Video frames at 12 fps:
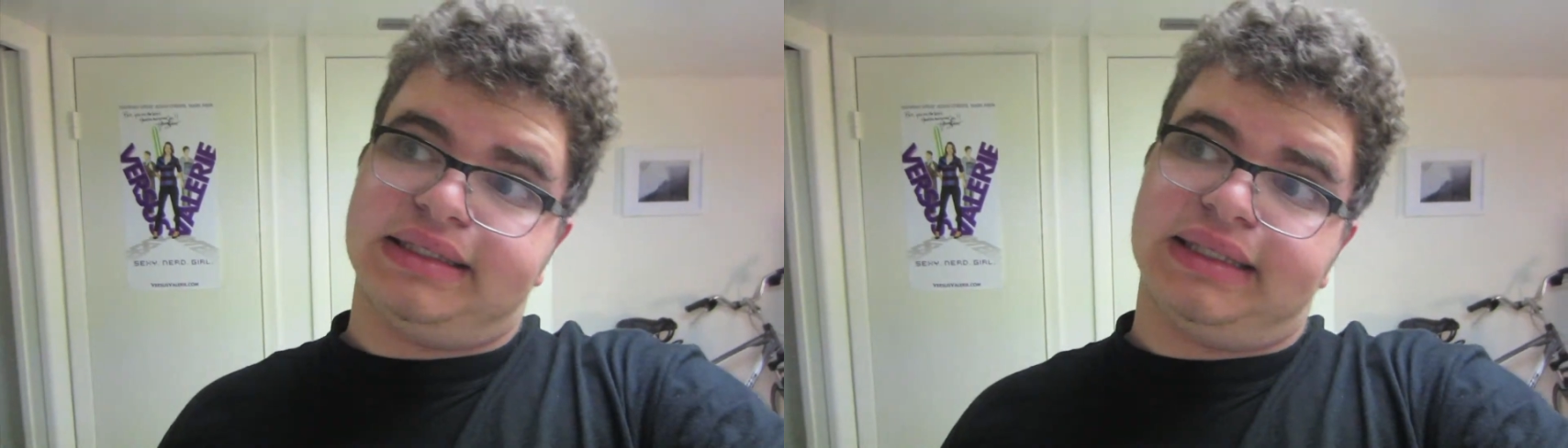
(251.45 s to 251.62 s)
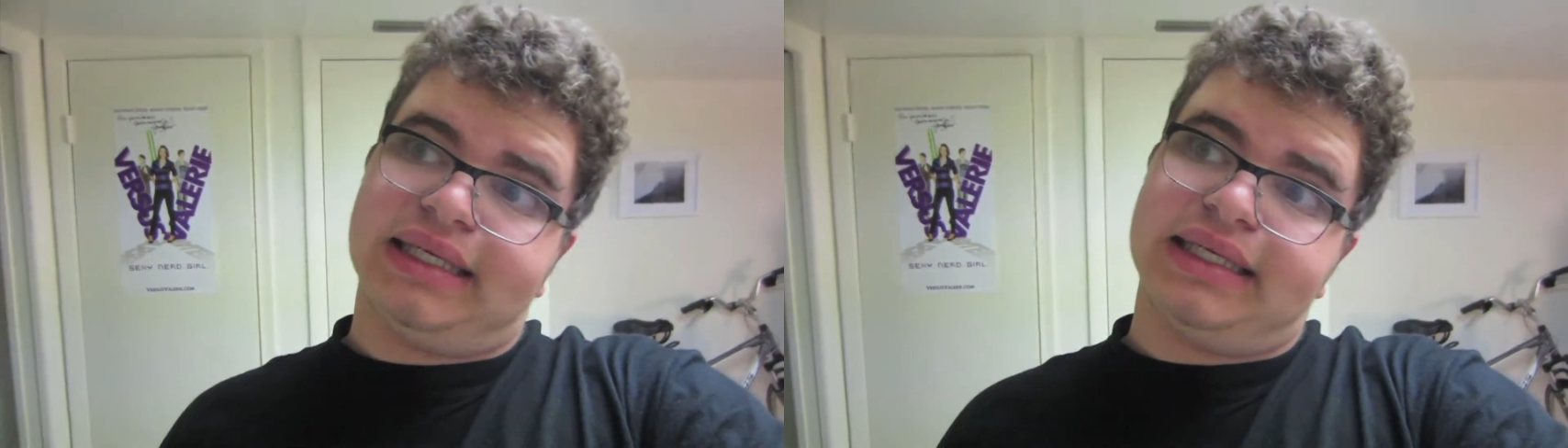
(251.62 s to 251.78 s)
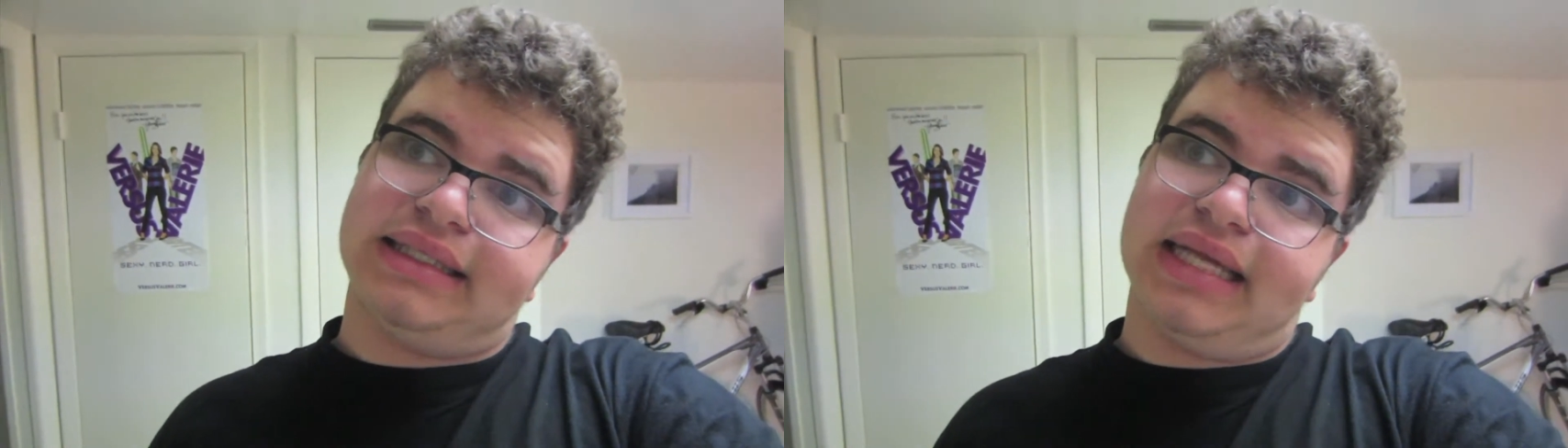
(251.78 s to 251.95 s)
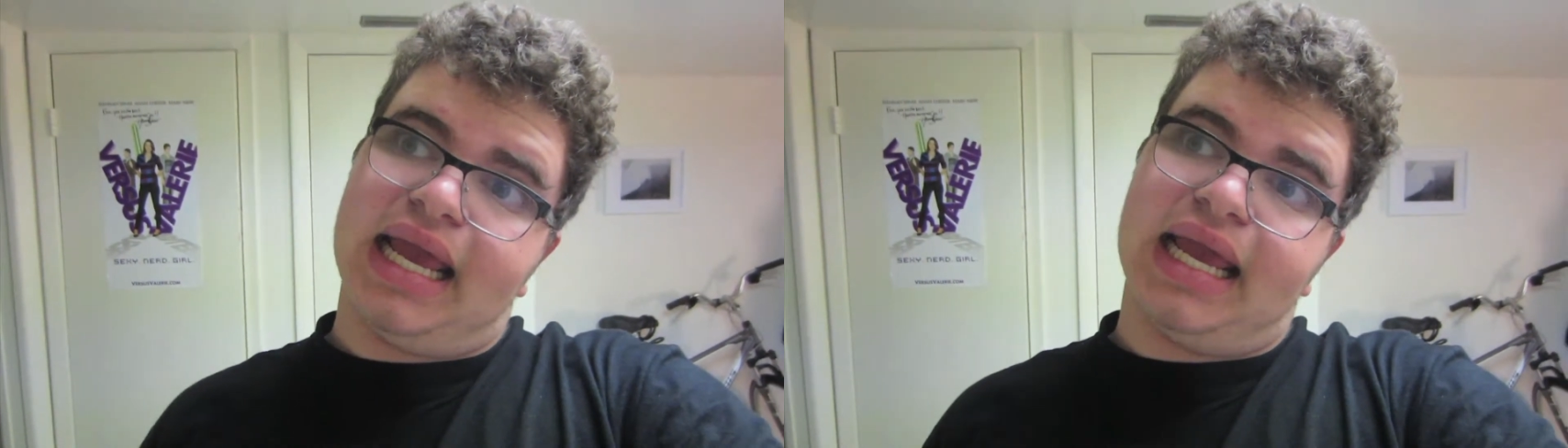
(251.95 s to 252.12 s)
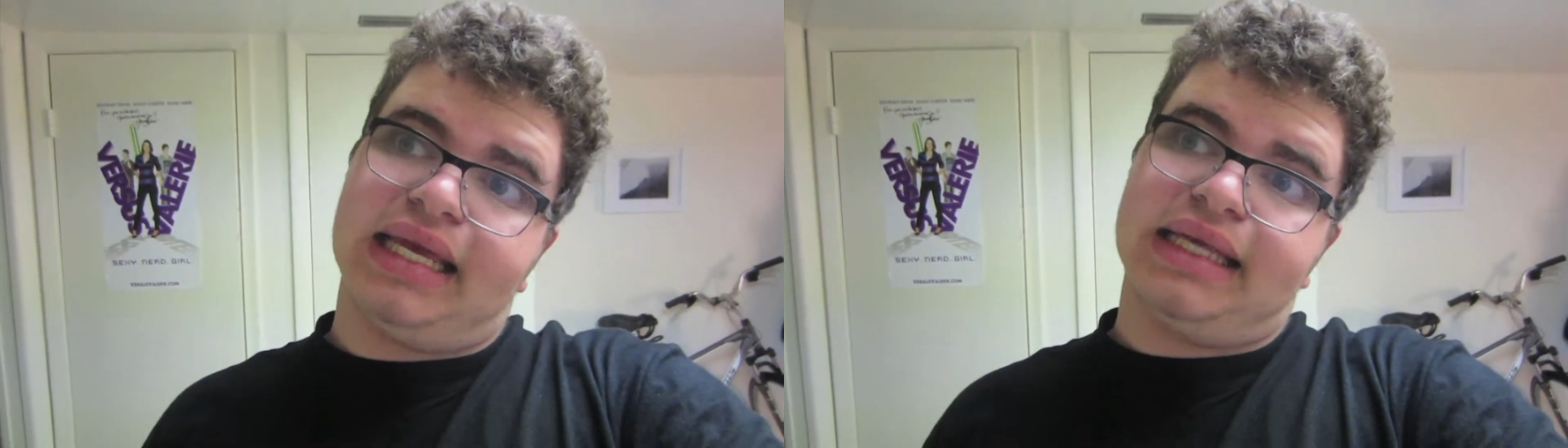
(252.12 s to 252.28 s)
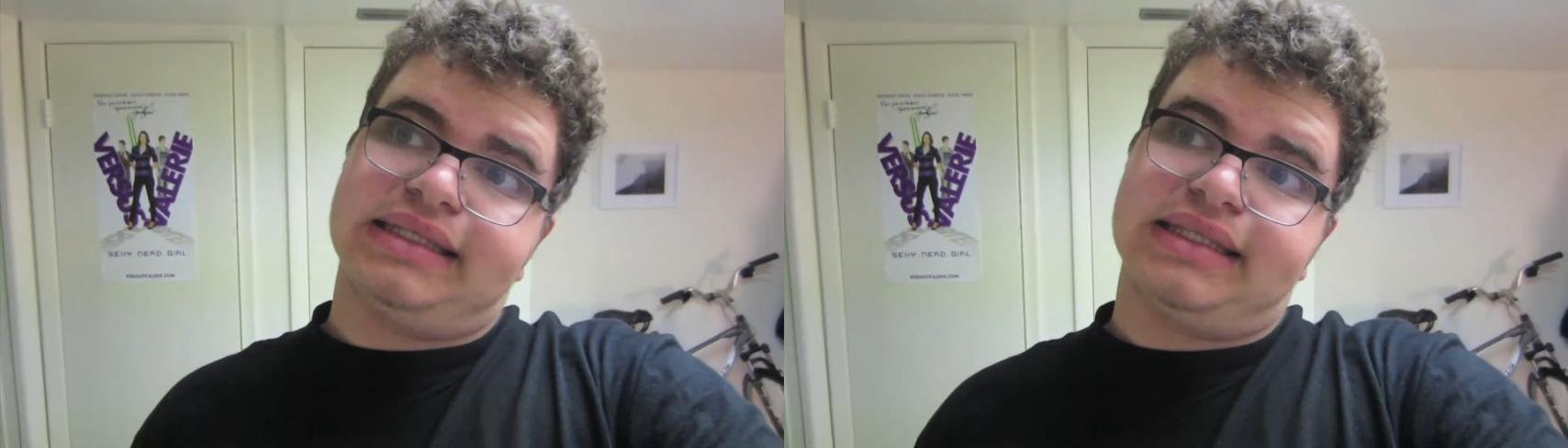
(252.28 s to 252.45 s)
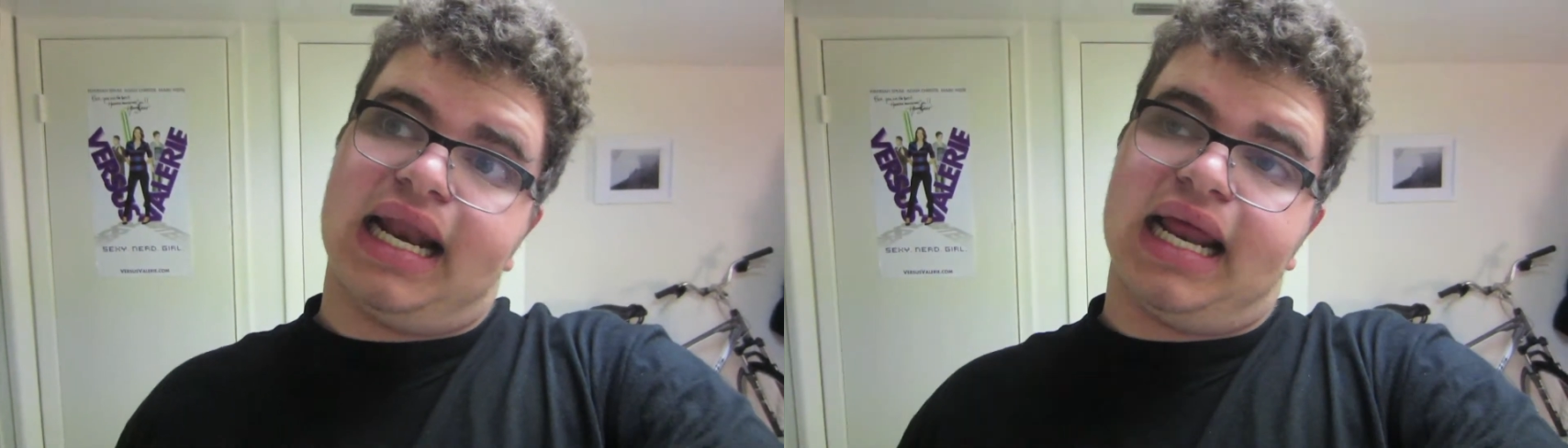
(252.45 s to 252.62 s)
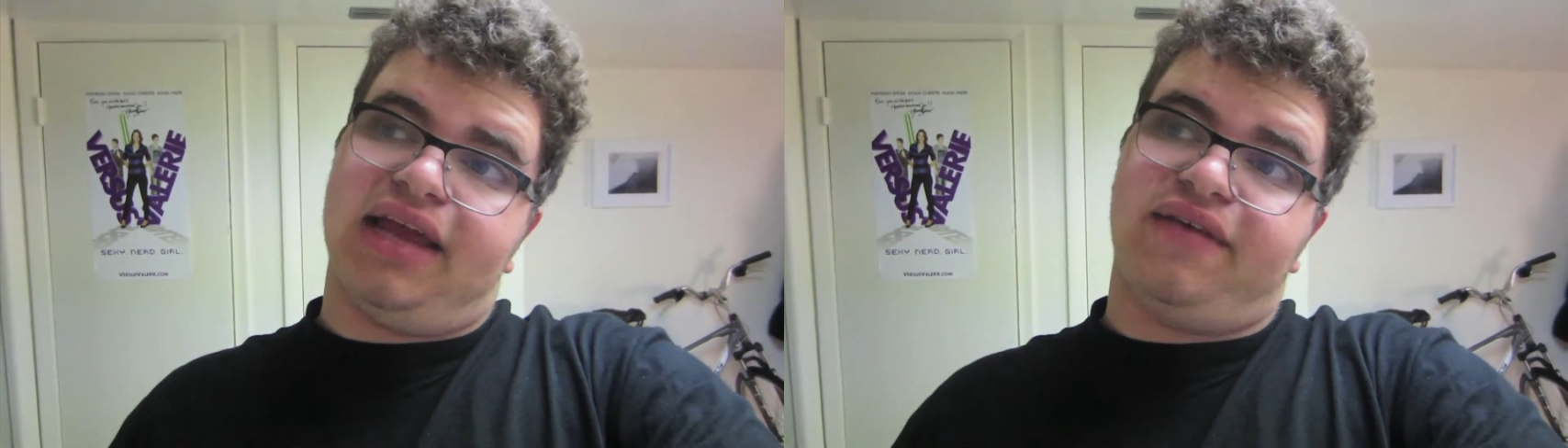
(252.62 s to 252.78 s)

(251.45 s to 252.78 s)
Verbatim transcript: to delete days that I